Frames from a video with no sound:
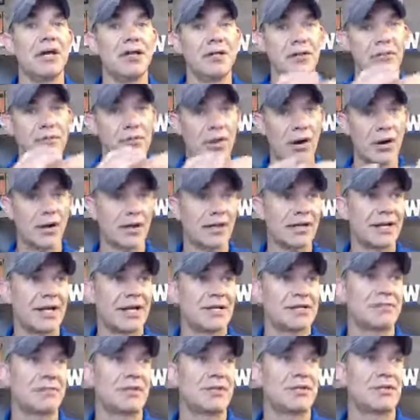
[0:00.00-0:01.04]
the market
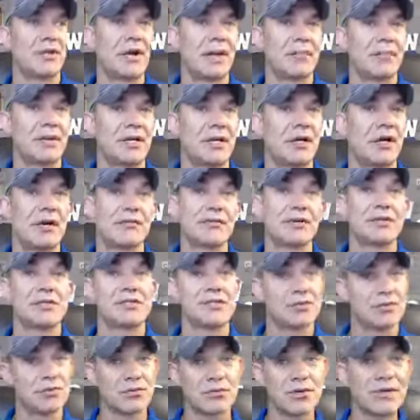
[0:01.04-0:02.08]
has been dropping off
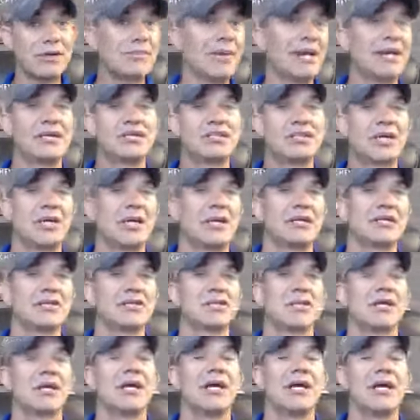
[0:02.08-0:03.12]
because the rebate
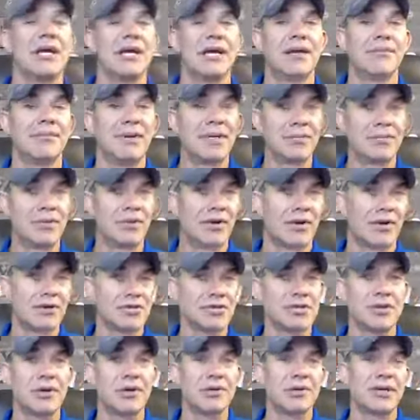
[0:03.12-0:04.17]
change and people are
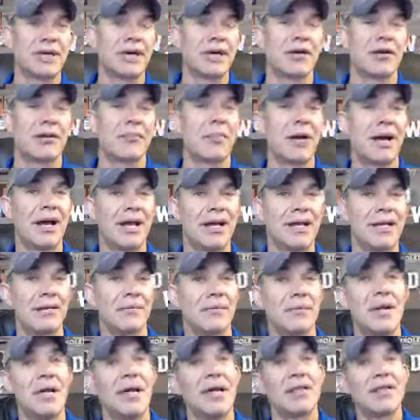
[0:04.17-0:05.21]
slowing down on buying them,